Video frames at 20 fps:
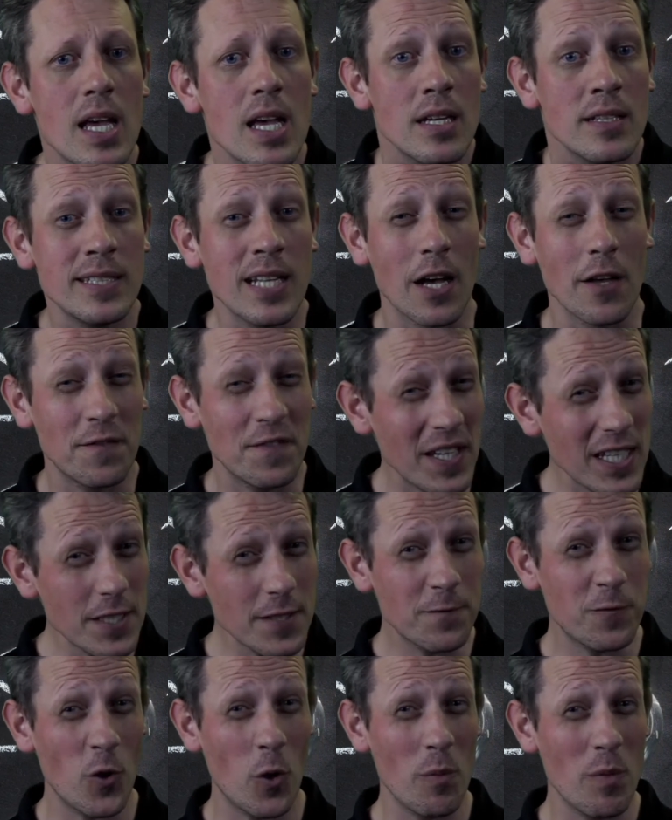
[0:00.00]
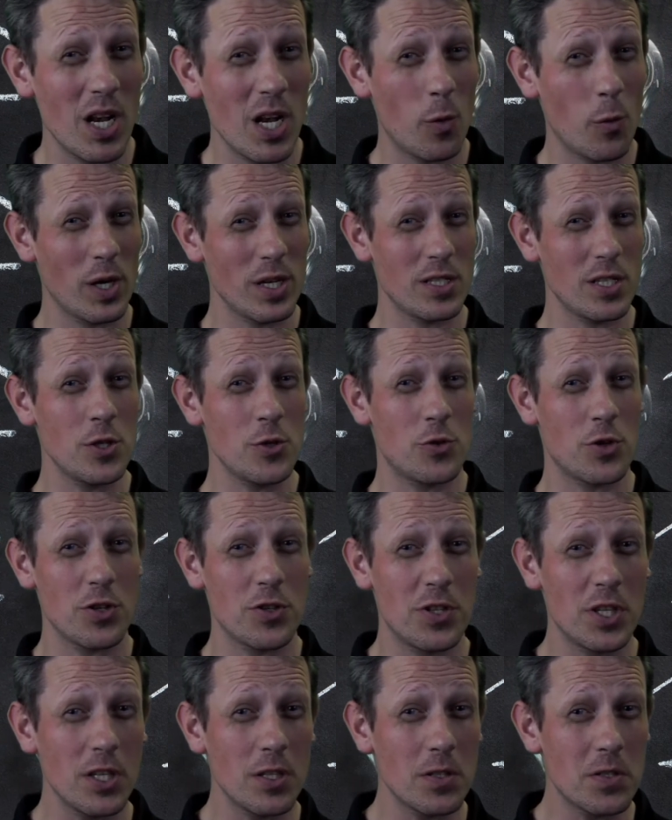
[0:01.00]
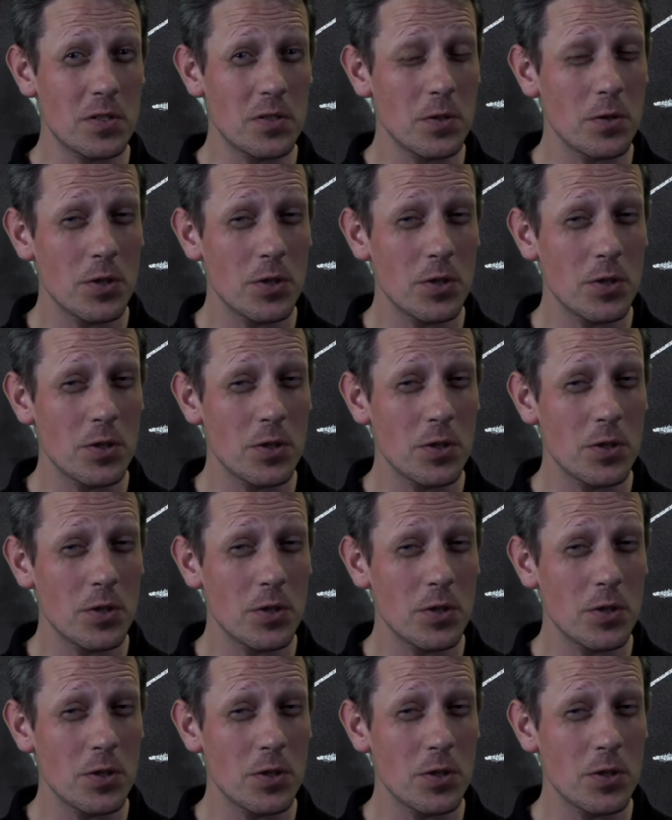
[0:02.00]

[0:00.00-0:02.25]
Now, this formula was introduced to